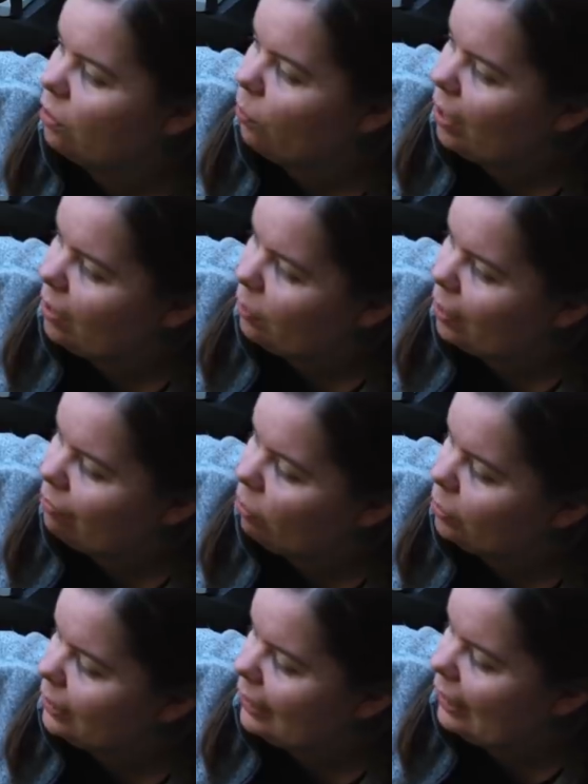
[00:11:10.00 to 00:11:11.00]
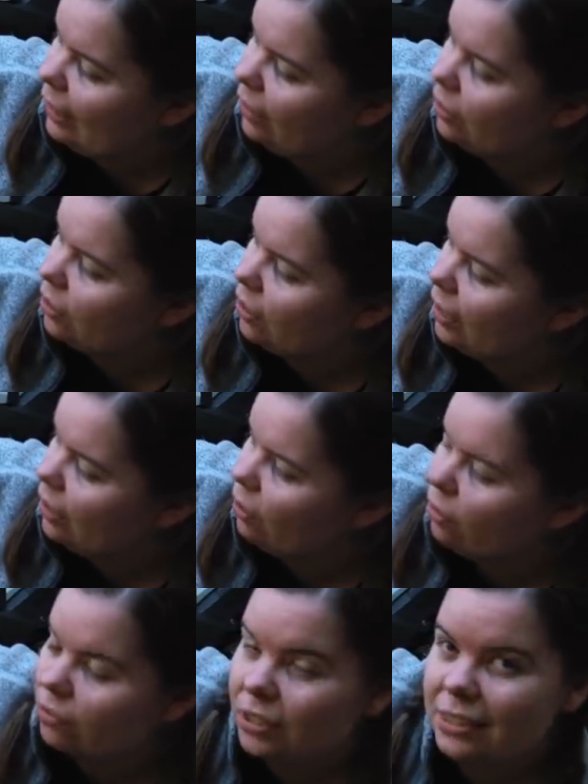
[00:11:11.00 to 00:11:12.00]
The way that we folded it under and
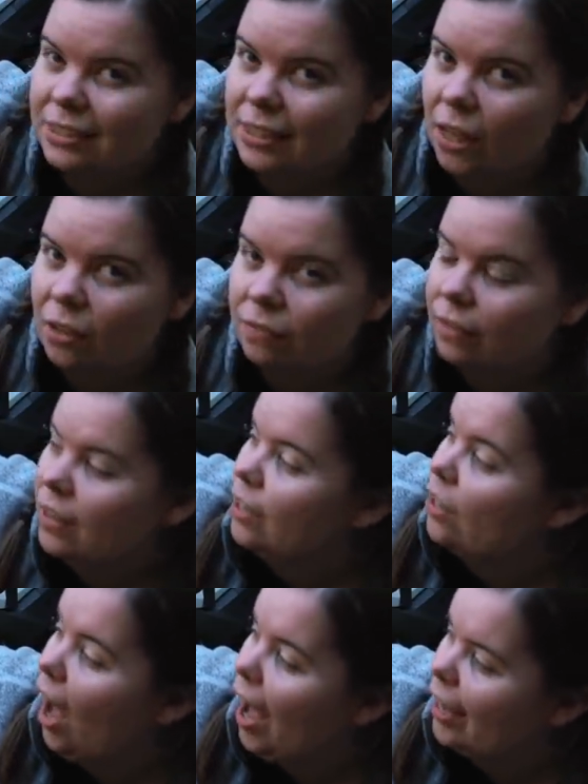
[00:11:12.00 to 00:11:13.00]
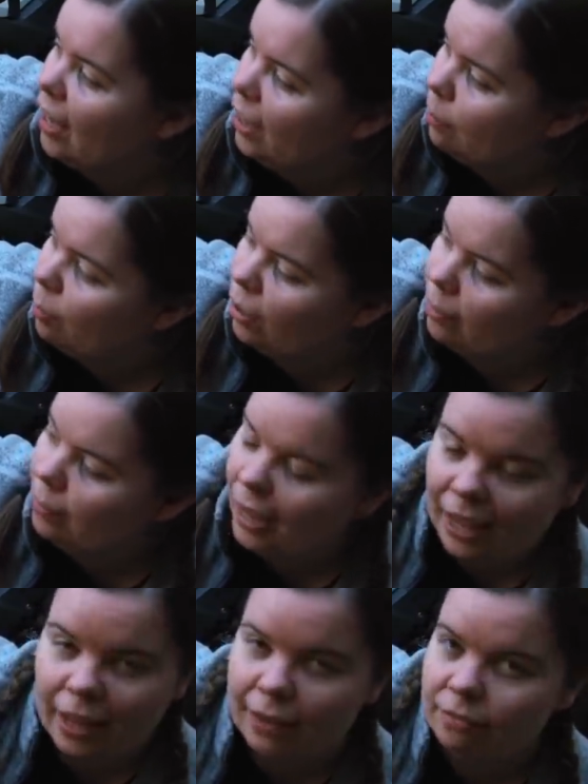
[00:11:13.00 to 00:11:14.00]
over itself, I can put my
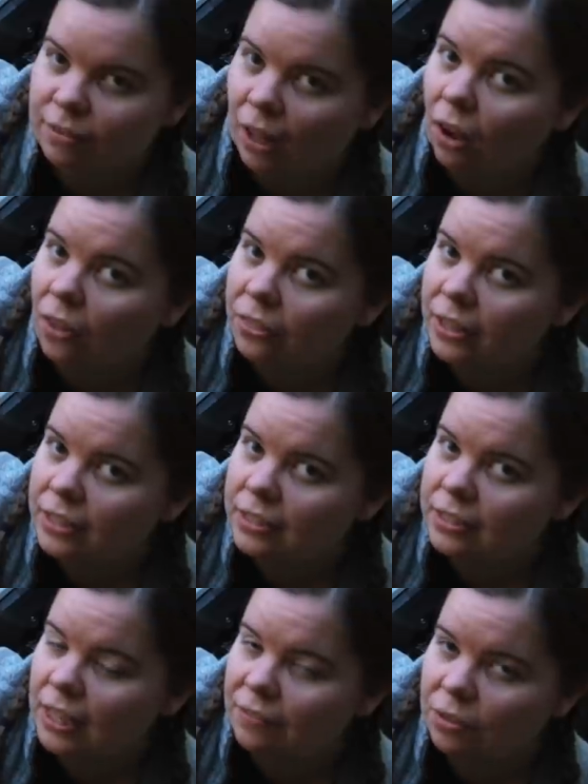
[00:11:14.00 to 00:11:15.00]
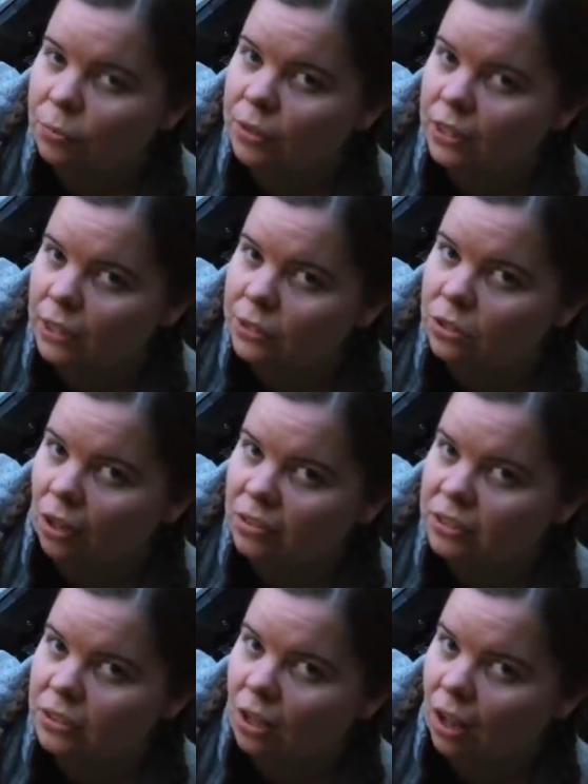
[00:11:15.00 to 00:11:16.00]
hand flat on this even when the
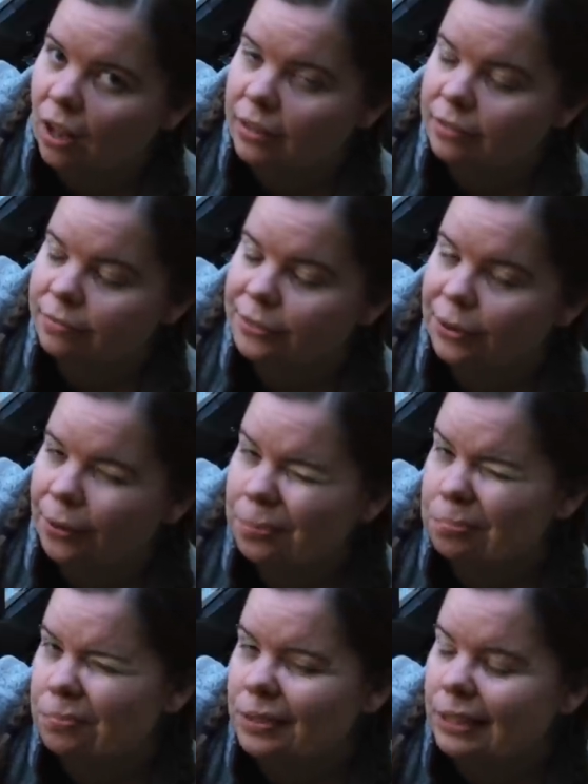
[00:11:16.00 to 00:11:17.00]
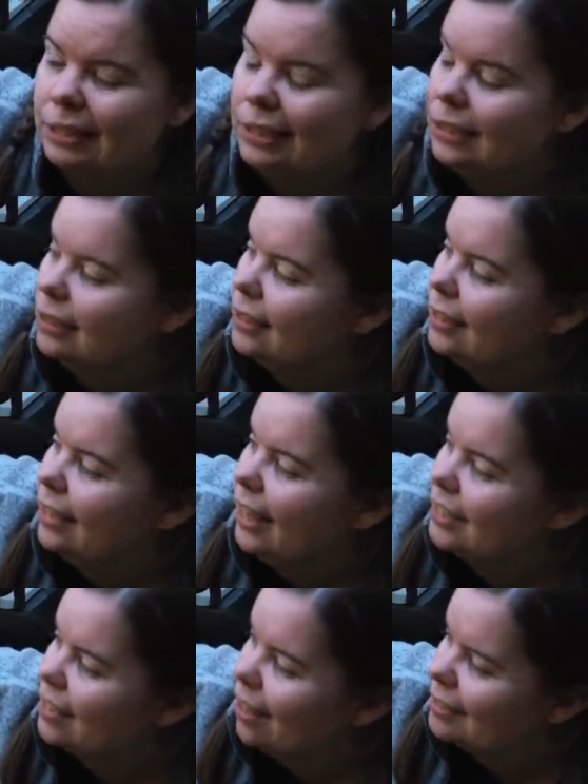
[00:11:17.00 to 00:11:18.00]
exhaust is hot. So
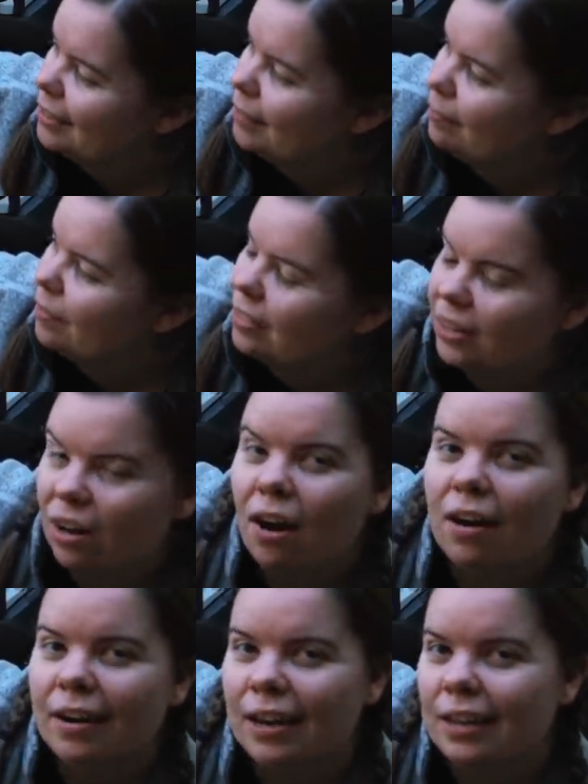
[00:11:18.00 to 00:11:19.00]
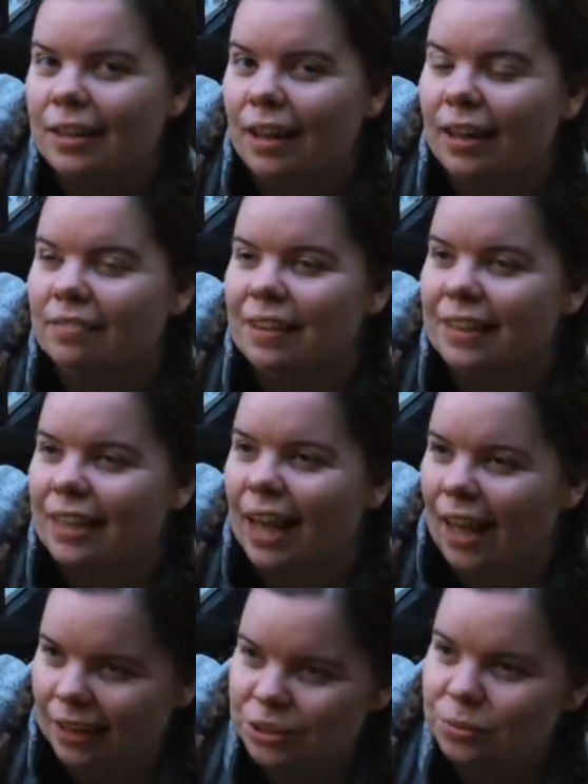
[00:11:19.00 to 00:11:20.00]
it's awesome. There are a lot of like
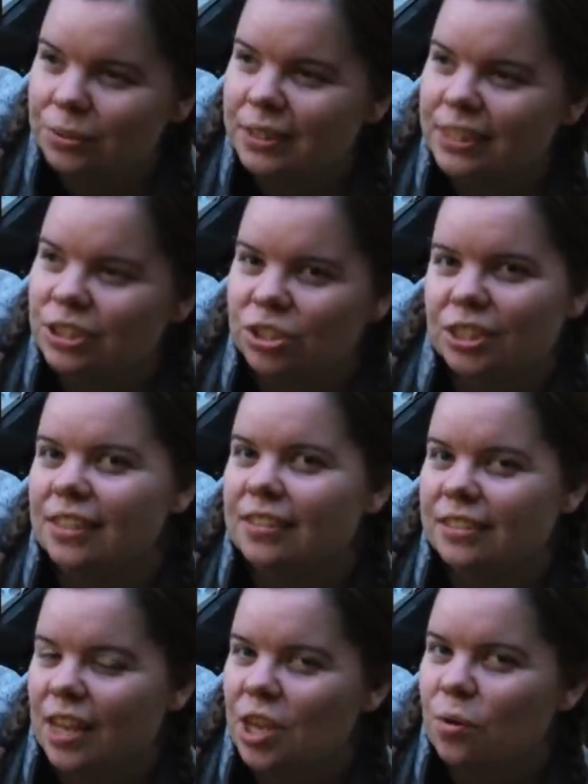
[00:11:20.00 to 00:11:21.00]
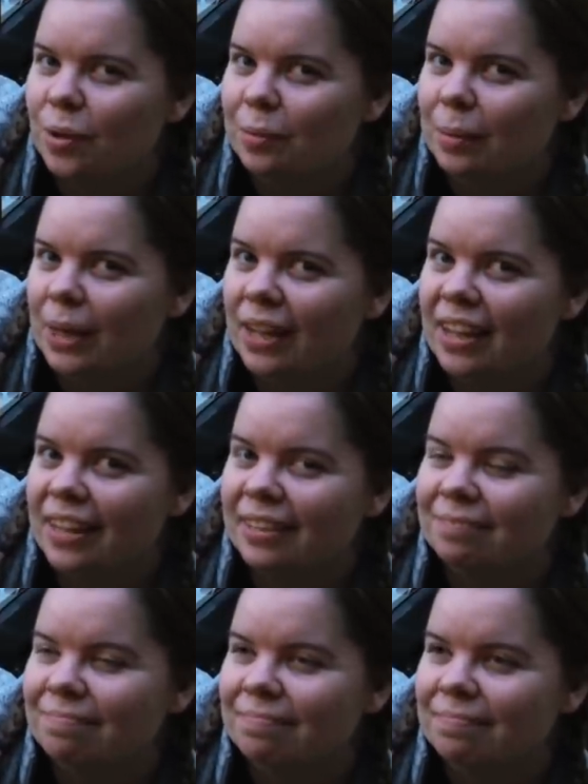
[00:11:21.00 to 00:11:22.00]
actual heat shields that you can buy.